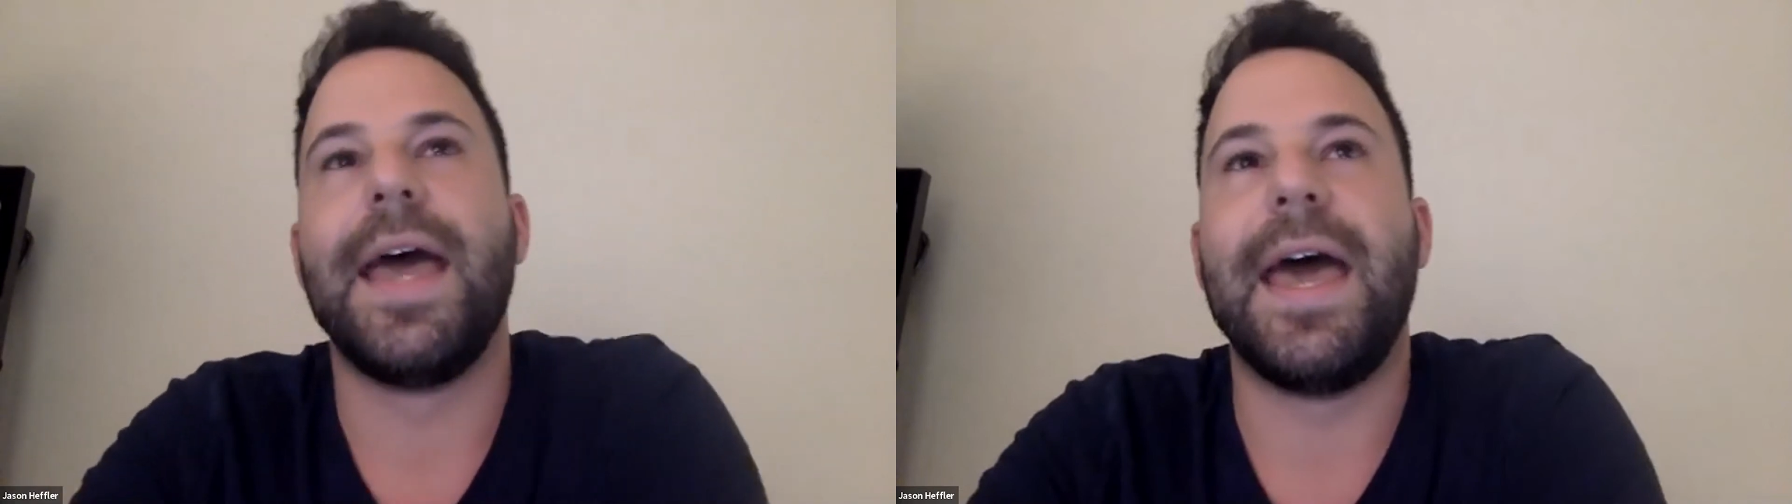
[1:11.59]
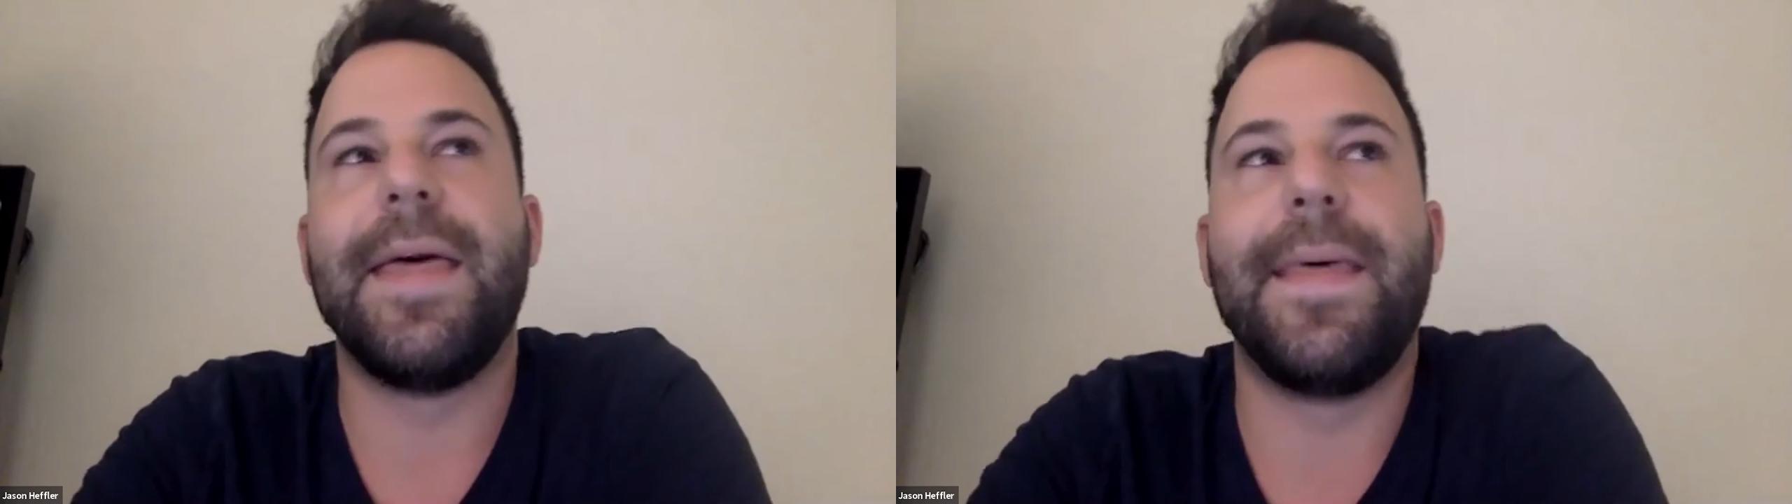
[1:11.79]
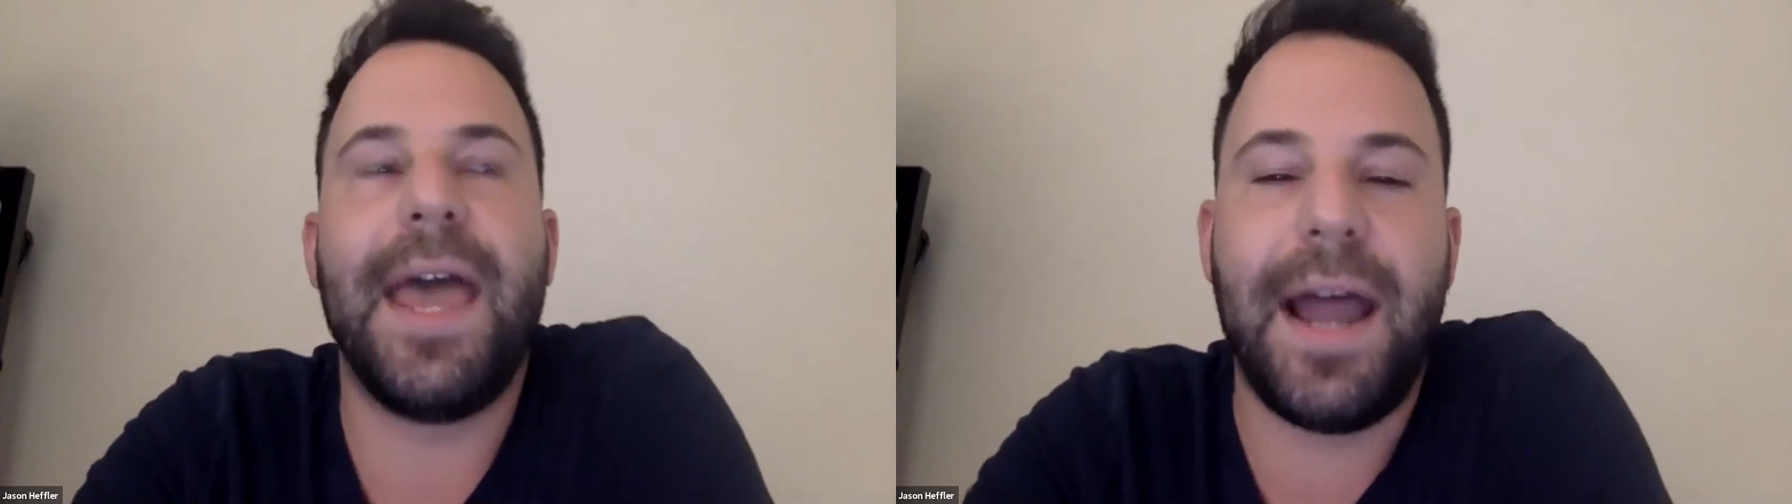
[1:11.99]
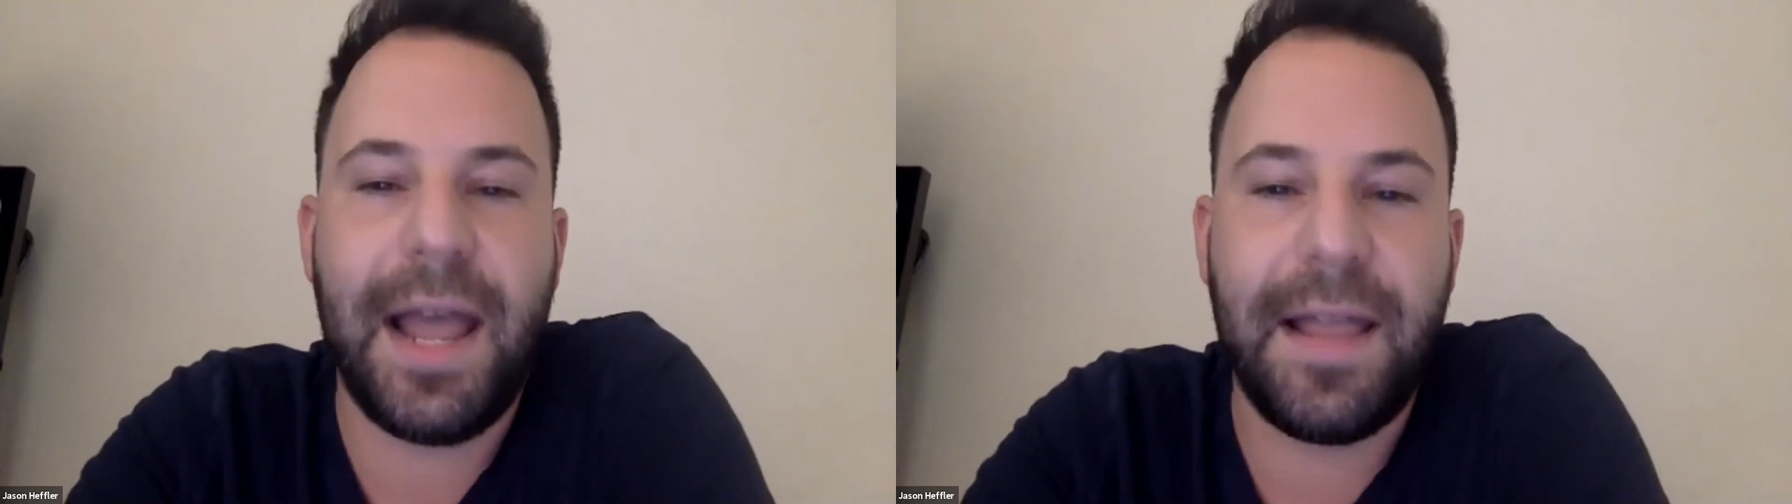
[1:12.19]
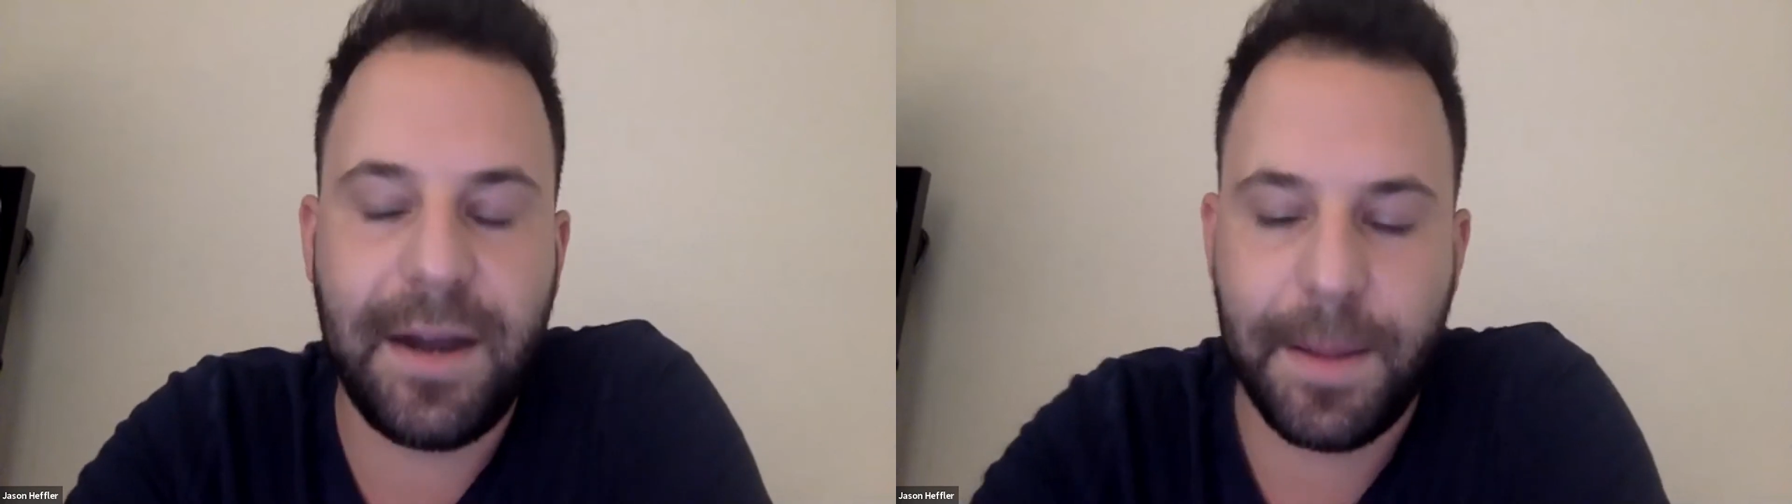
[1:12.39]
and then
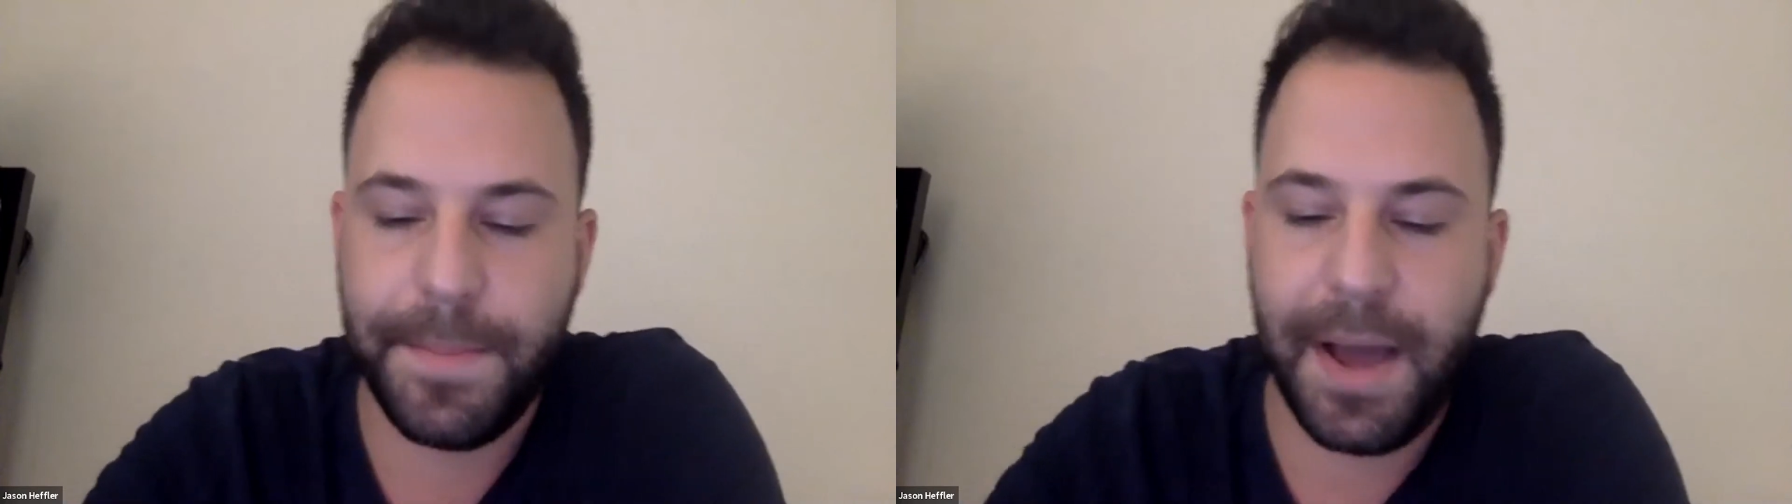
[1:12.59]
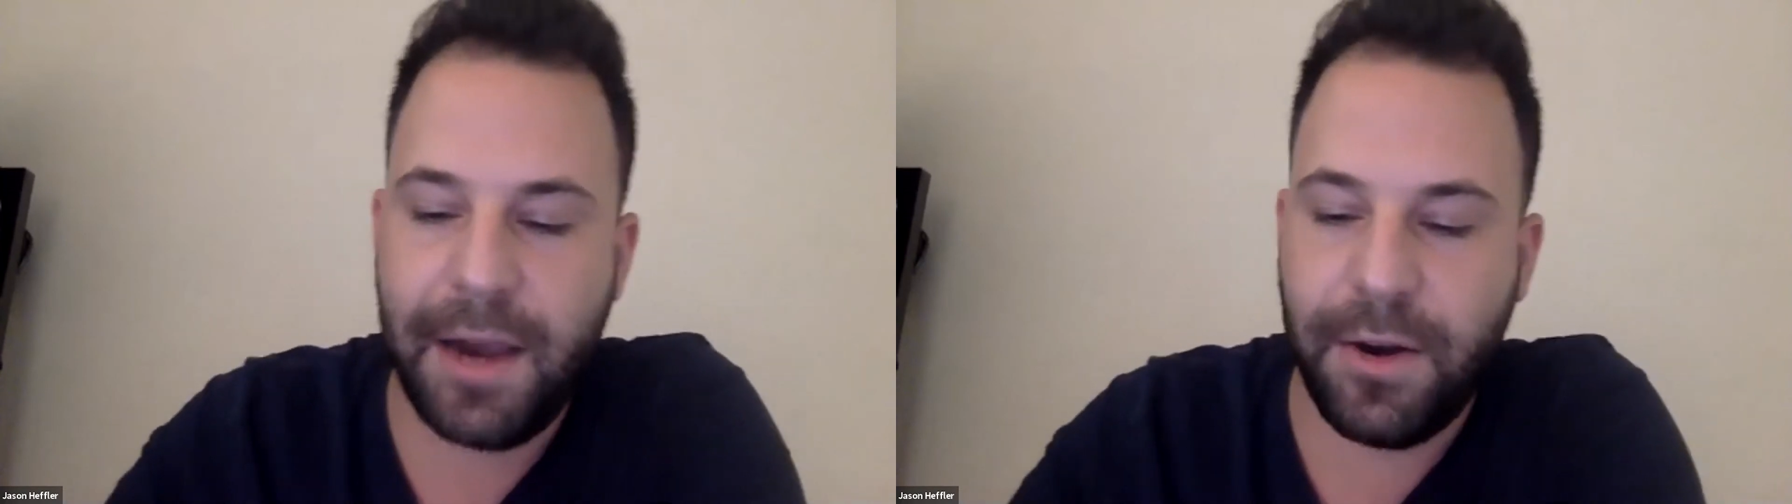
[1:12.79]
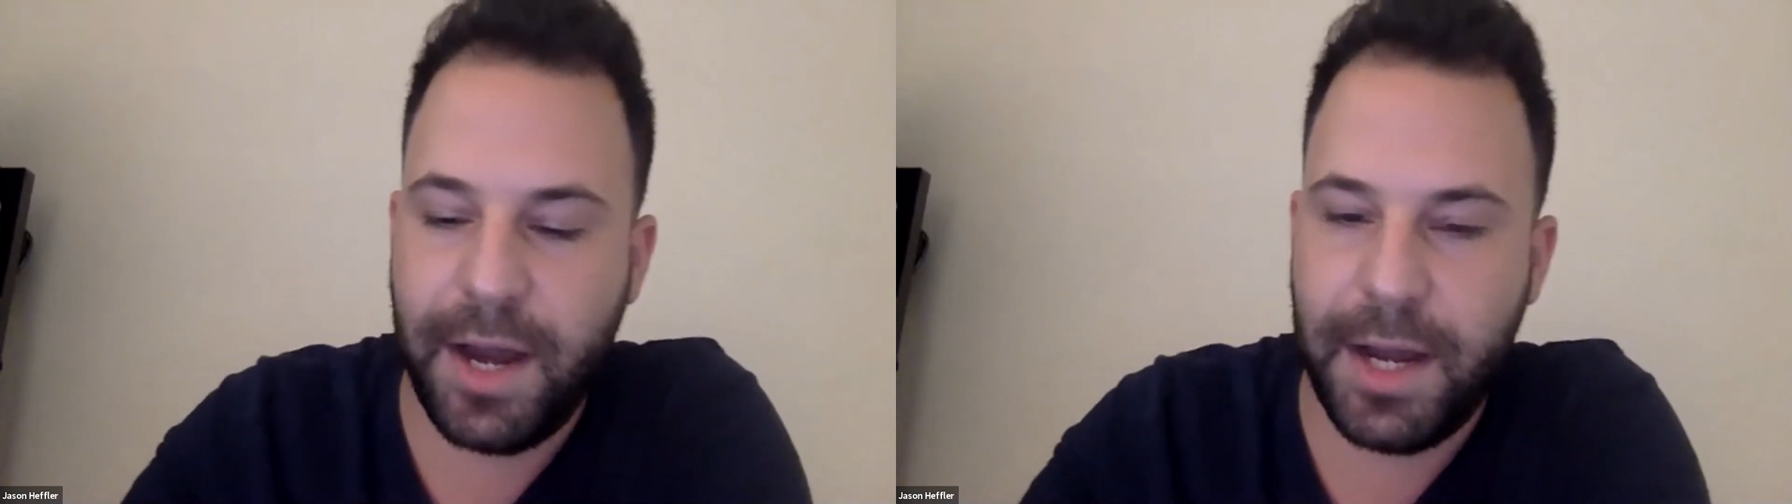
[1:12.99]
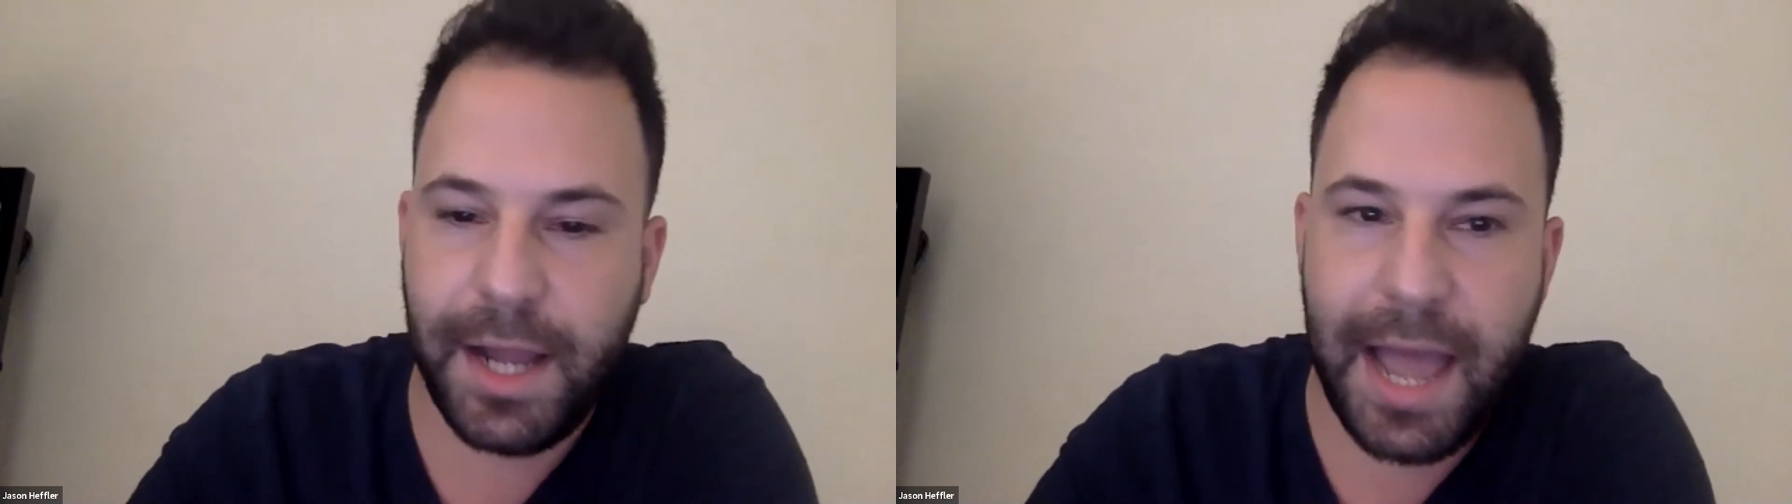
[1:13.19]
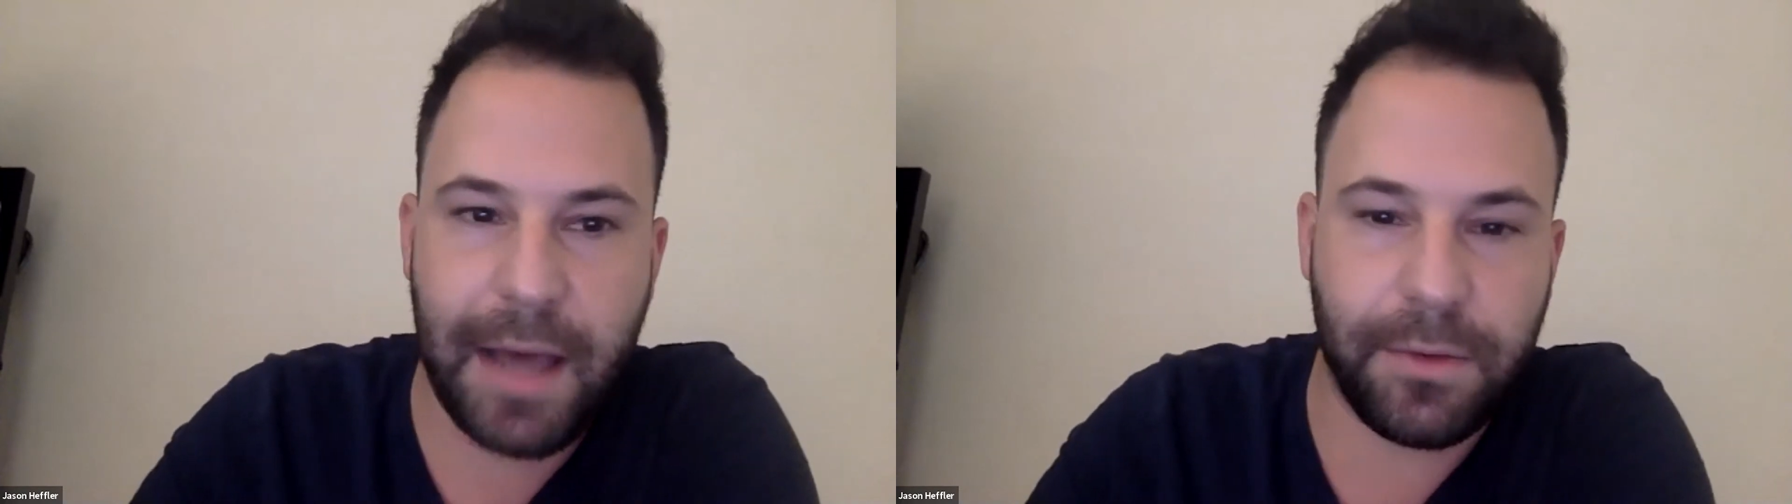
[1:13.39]
I ended up
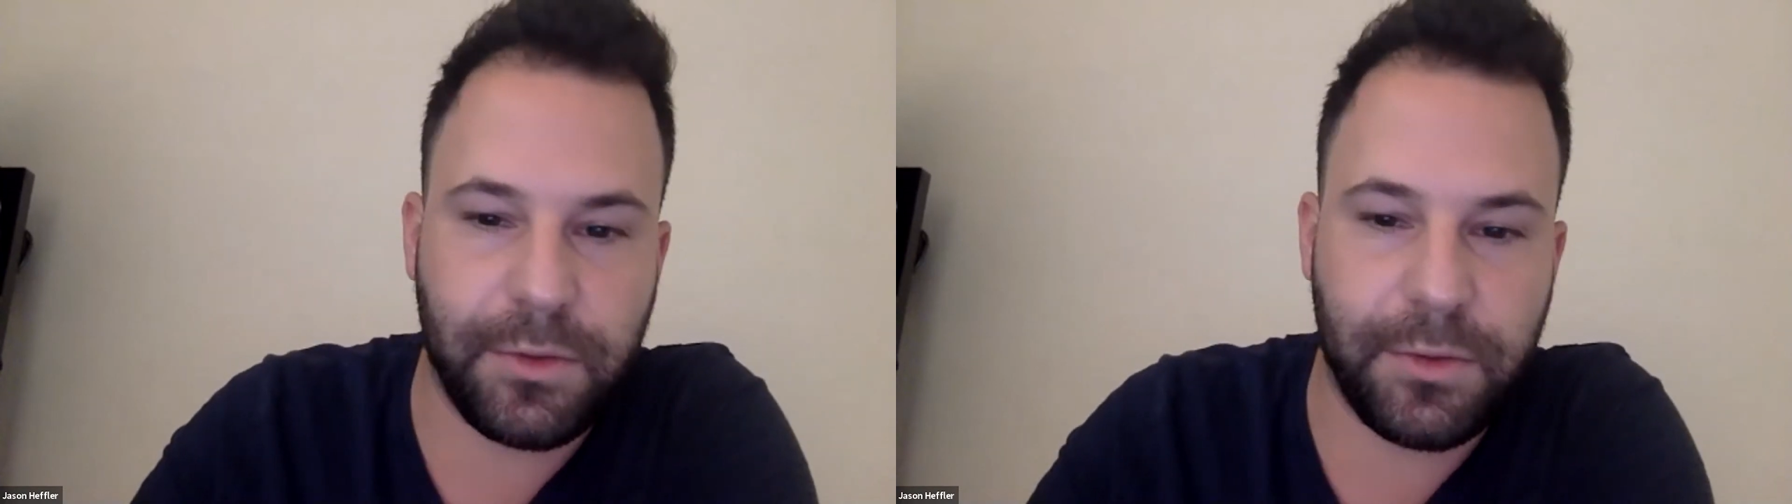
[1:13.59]
migrating out